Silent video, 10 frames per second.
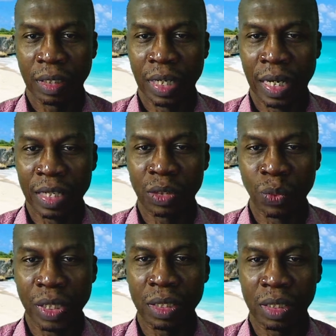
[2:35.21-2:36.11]
as
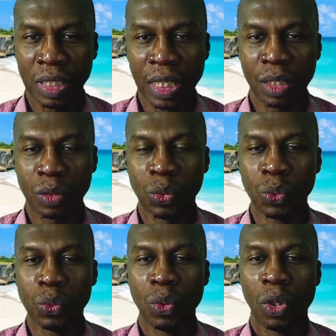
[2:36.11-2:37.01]
we seek
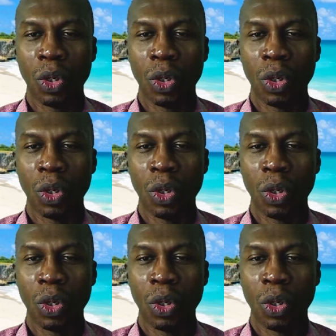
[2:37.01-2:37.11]
to